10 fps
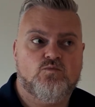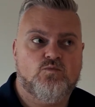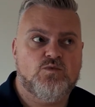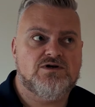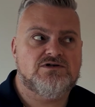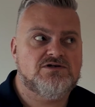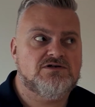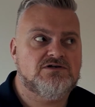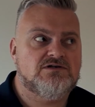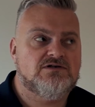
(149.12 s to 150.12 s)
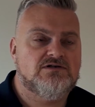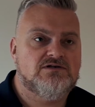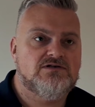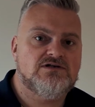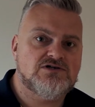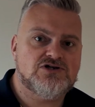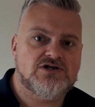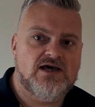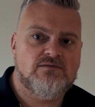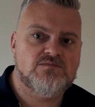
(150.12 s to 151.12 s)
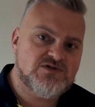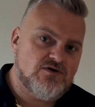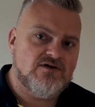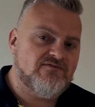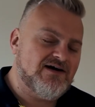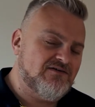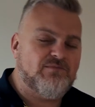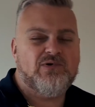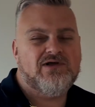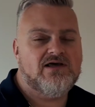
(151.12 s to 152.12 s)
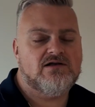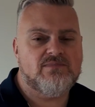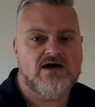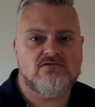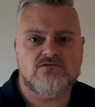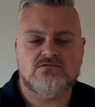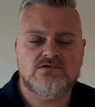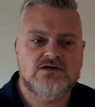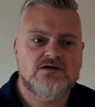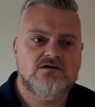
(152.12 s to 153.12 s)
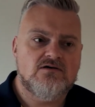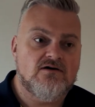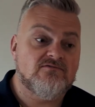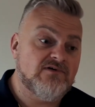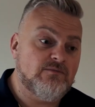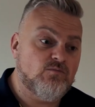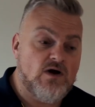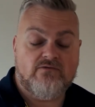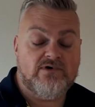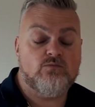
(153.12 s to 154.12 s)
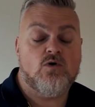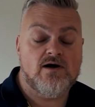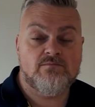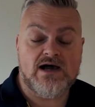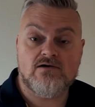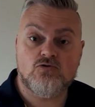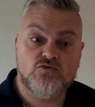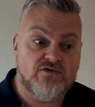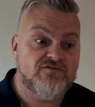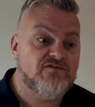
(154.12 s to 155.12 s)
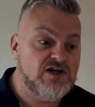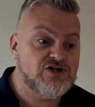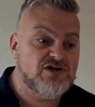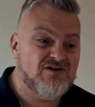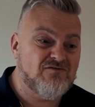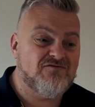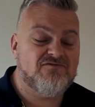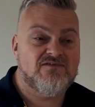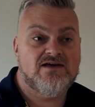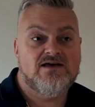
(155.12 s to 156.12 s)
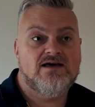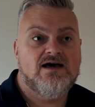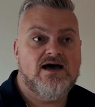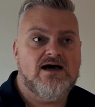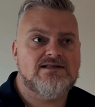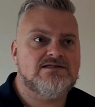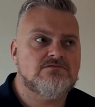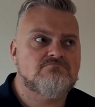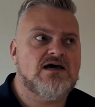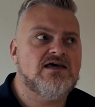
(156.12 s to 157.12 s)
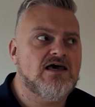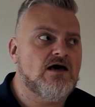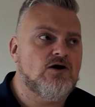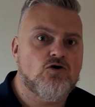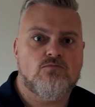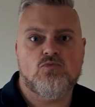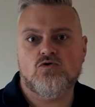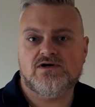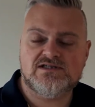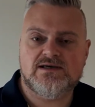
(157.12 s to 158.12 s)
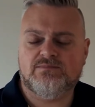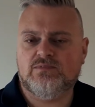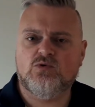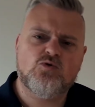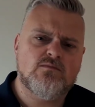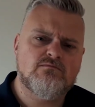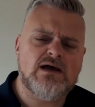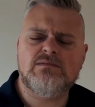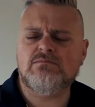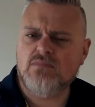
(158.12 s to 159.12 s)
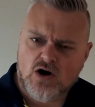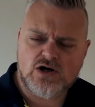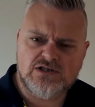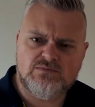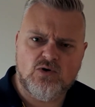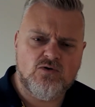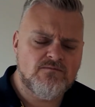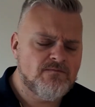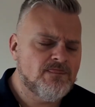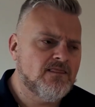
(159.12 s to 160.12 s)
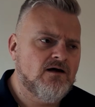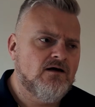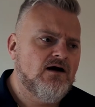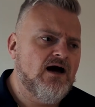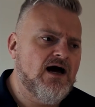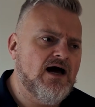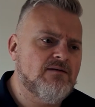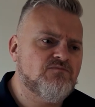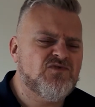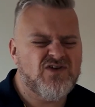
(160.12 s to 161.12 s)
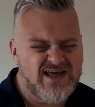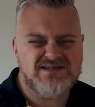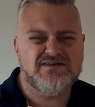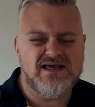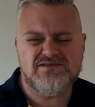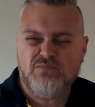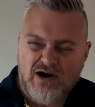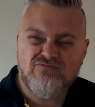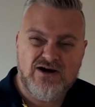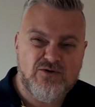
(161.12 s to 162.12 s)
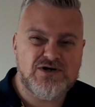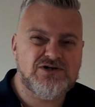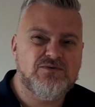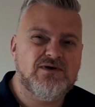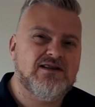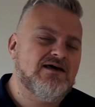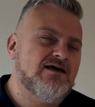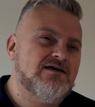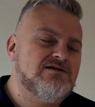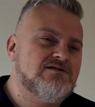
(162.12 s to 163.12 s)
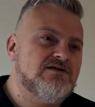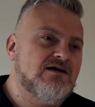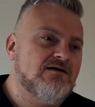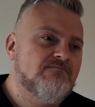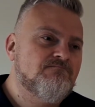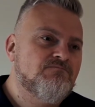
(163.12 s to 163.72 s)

Which is a shame, so they've had to put it in a barrel, a red wine barrel, to finish it off, to make it a lot more acceptable and maybe marketable. So that's my real issue with it, is that